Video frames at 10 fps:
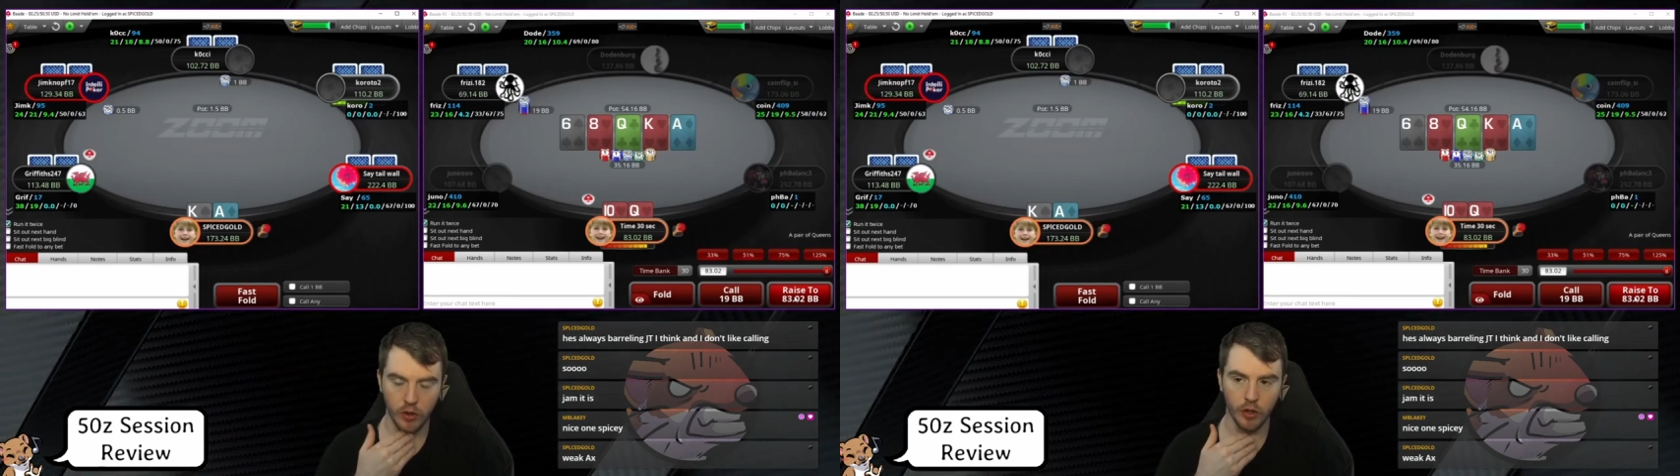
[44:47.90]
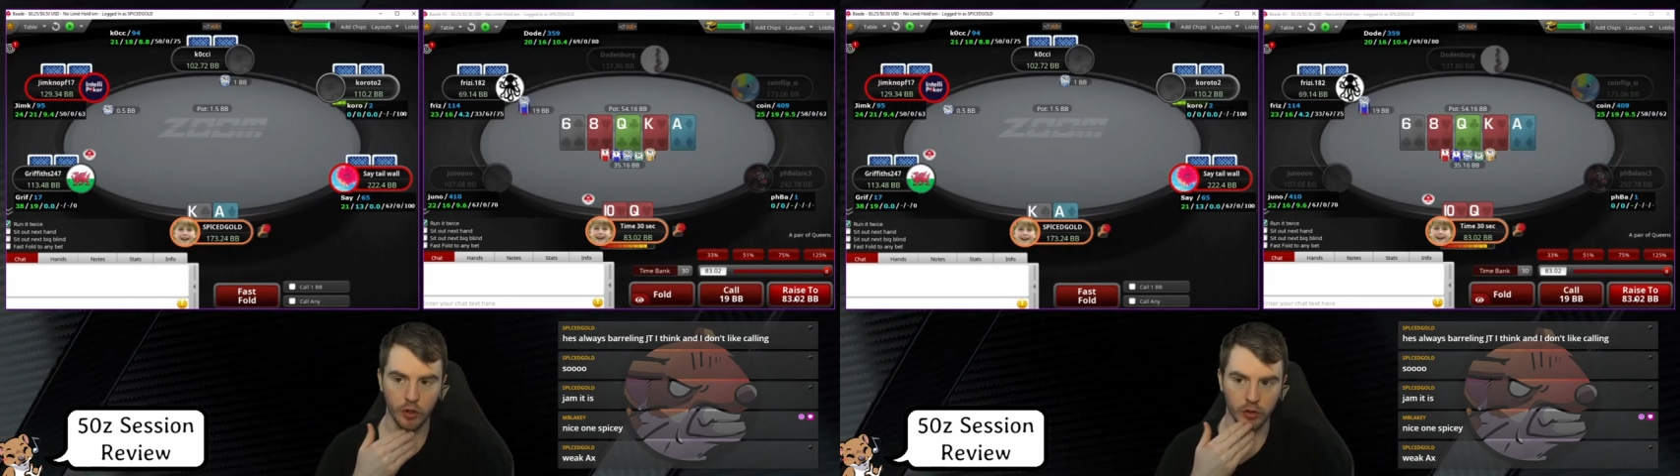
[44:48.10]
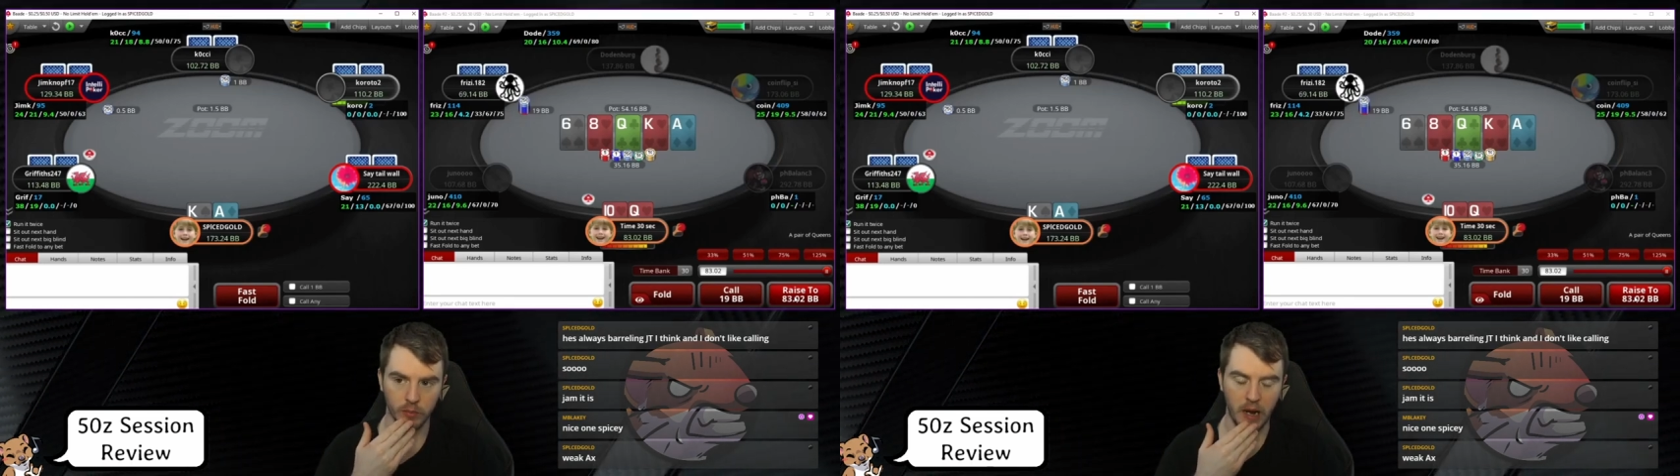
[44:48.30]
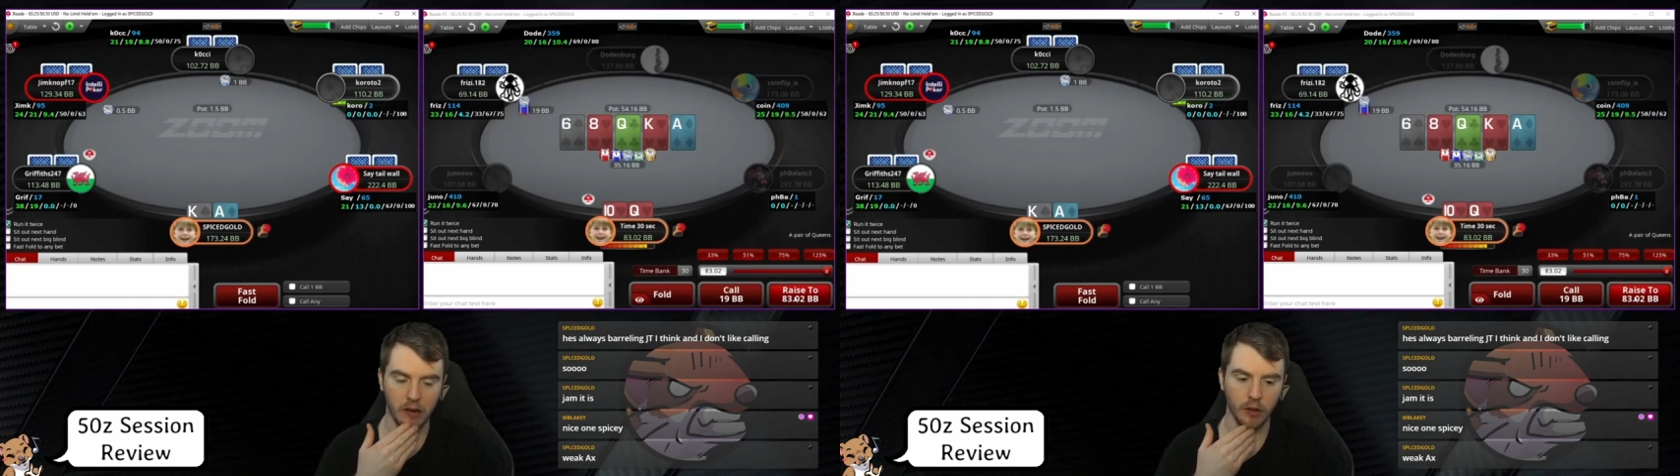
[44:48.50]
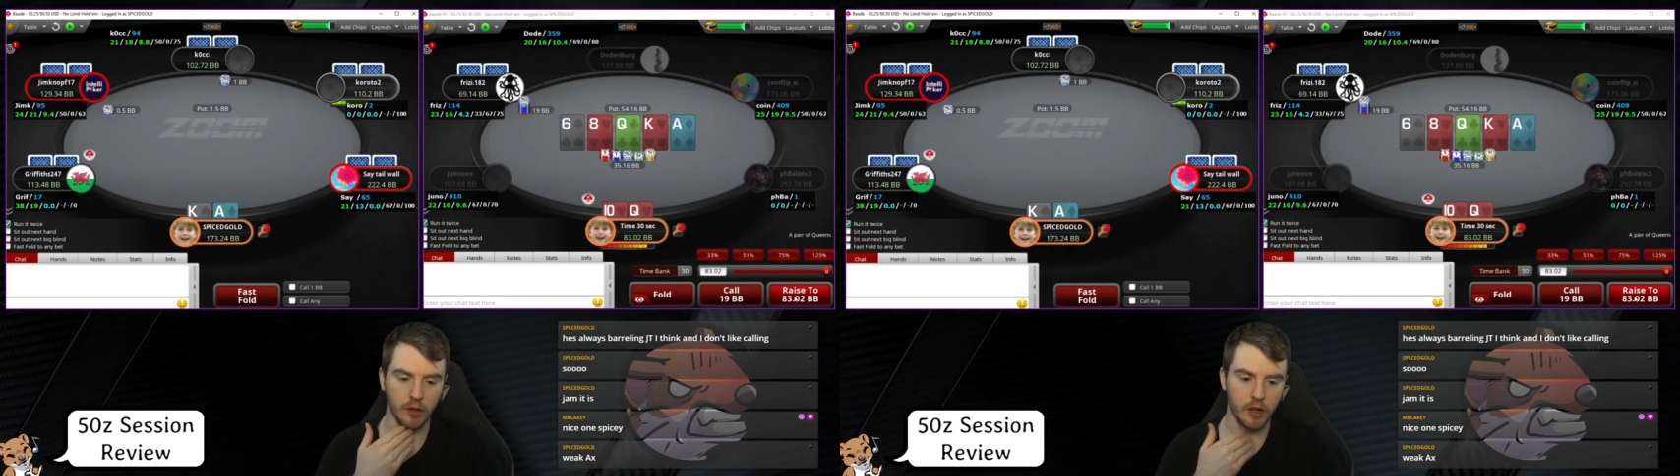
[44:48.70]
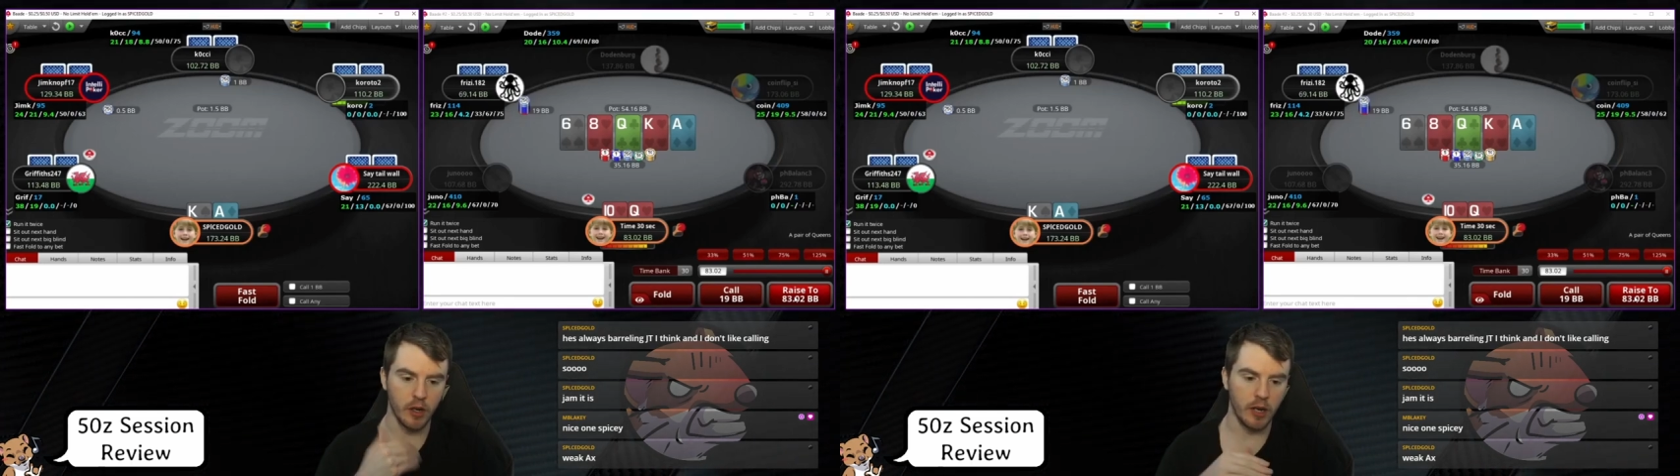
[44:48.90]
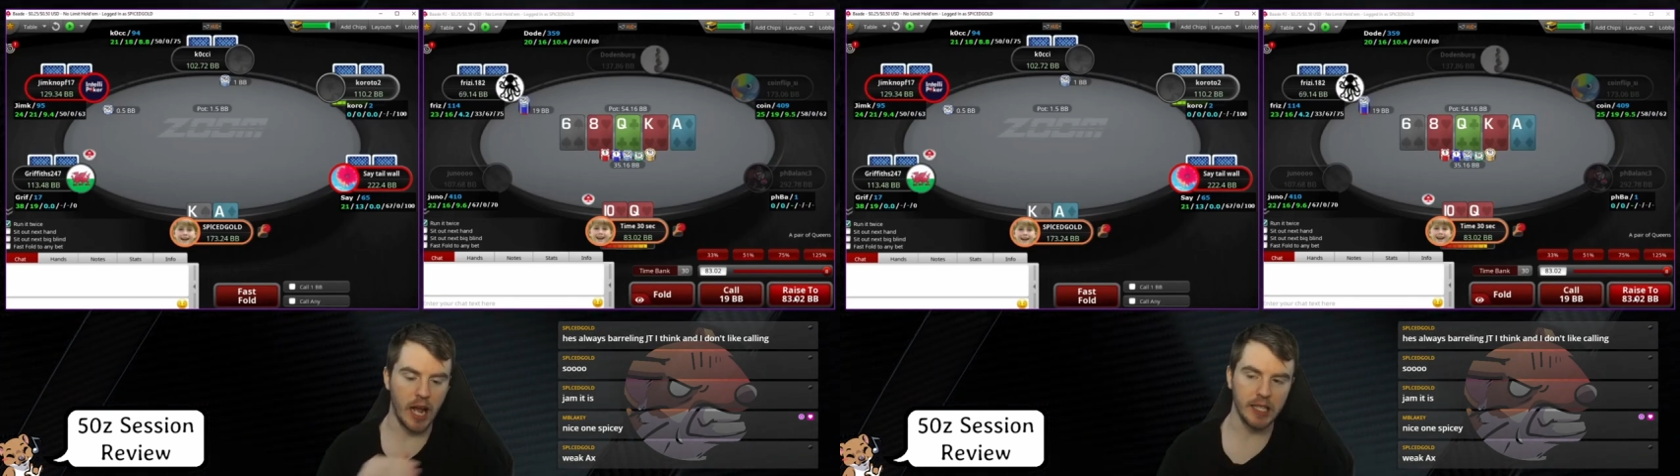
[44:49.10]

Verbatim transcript: that doesn't barrel the turn.